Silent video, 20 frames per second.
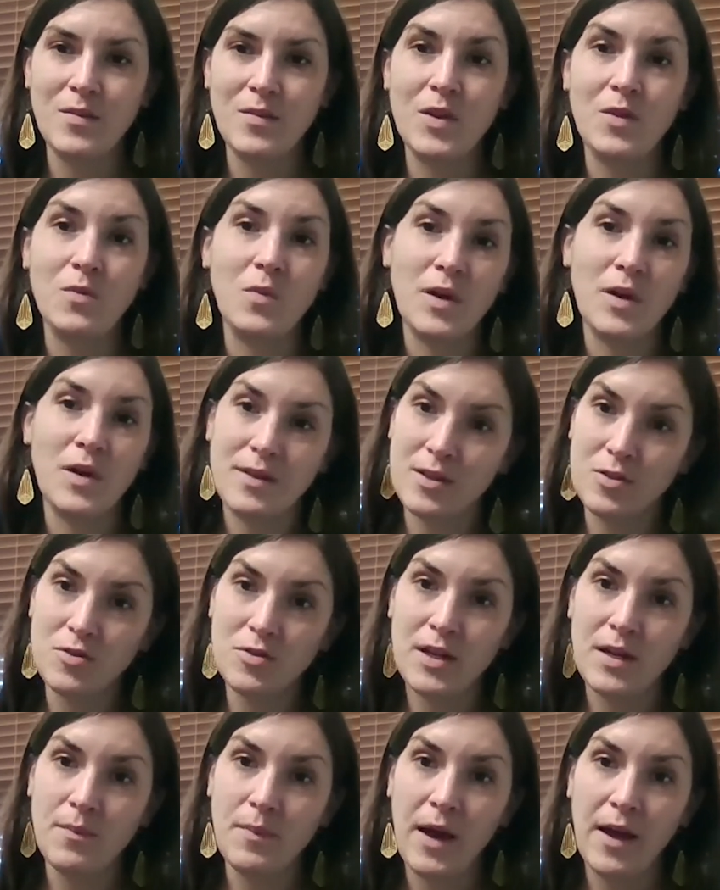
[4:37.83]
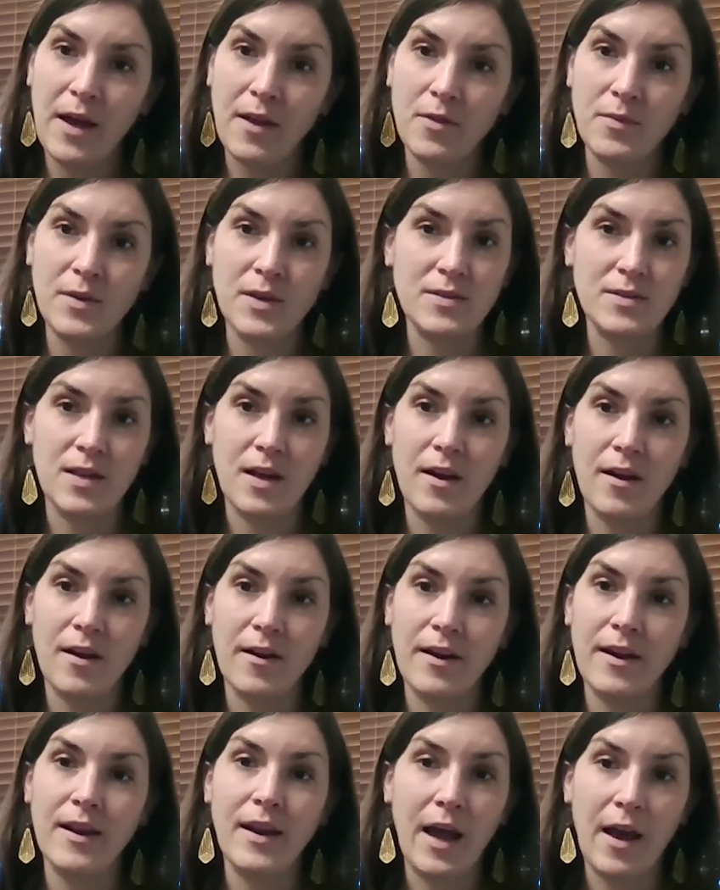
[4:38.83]
with what the trade pathways are
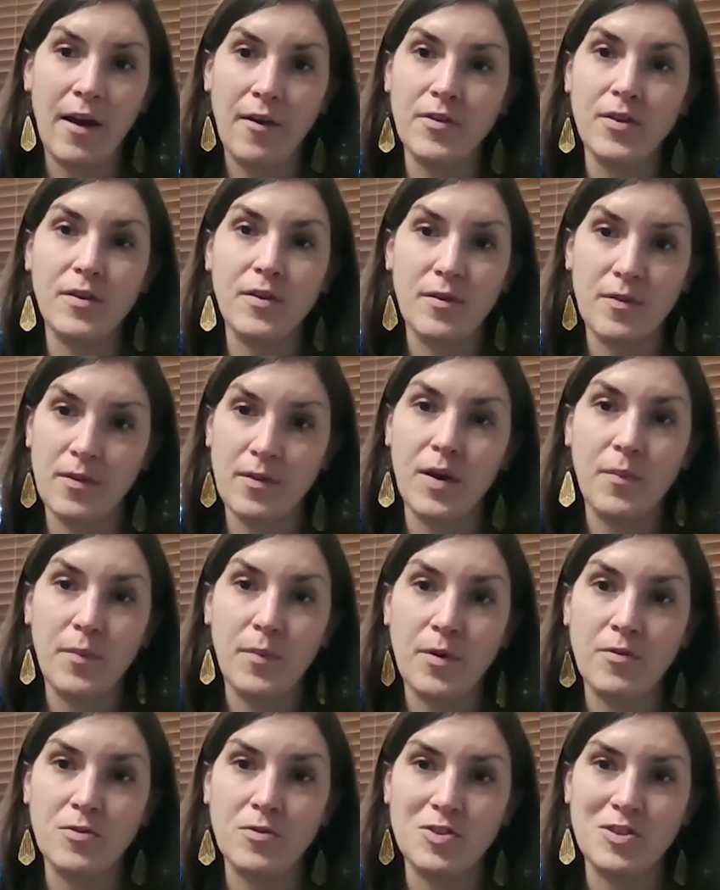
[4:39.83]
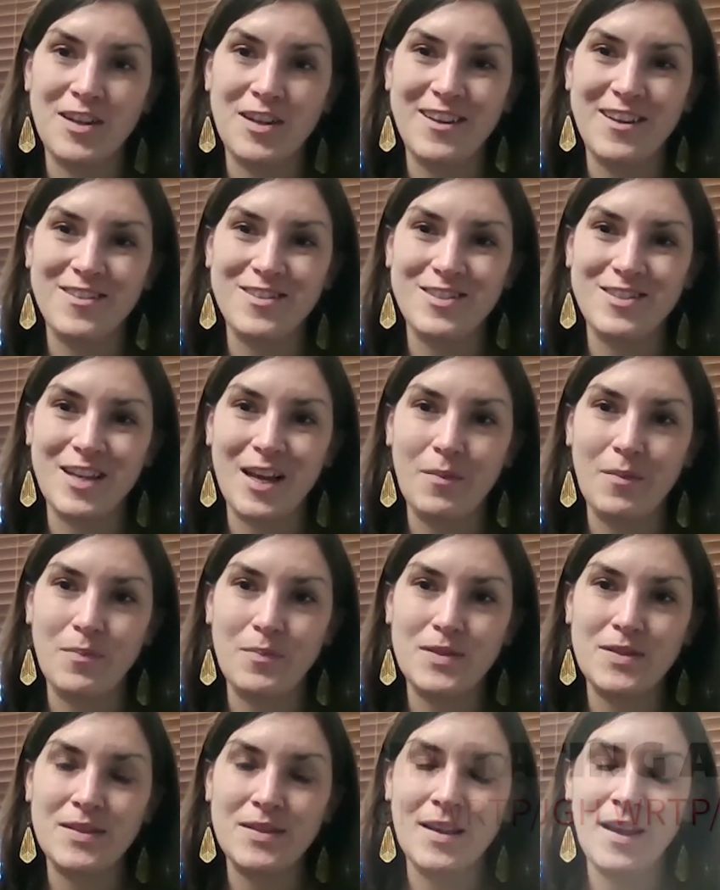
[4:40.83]
and how to approach next
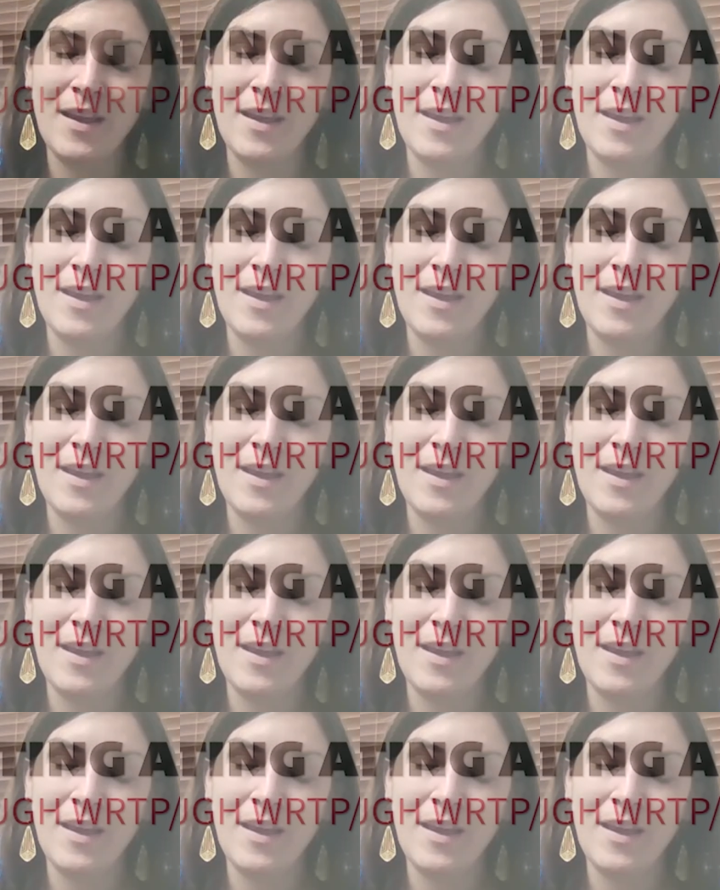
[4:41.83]
steps